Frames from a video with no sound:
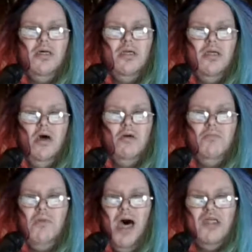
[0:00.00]

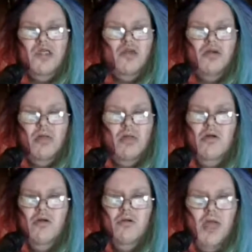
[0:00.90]
imposter on
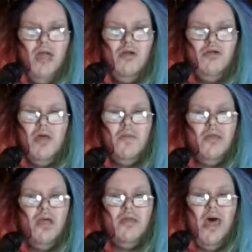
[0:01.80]
the New Day or something
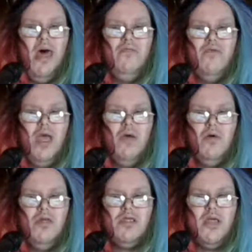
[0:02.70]
like that. I forget
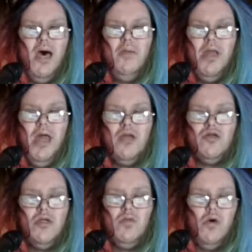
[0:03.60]
what his comment
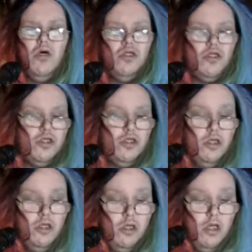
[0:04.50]
actually was.
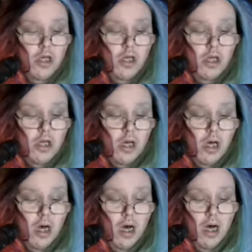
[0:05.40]

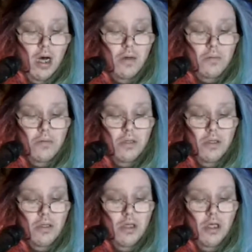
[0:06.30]
Uh,
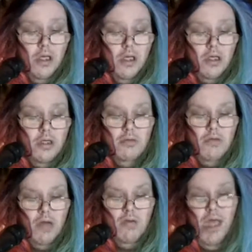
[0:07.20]

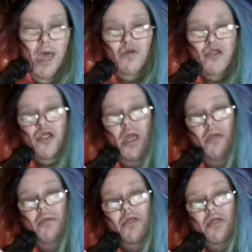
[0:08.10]
then we have a
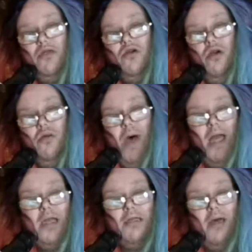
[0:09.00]
Sheamus and Drew
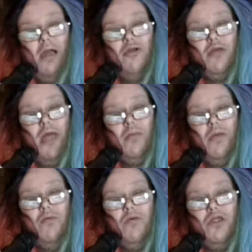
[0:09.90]
McIntyre
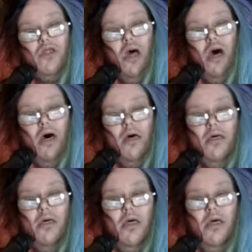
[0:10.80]
segment, which
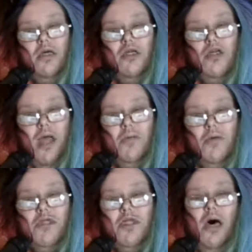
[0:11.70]

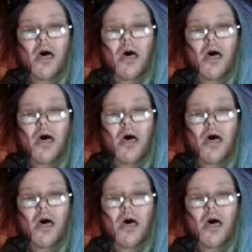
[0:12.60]
Sheamus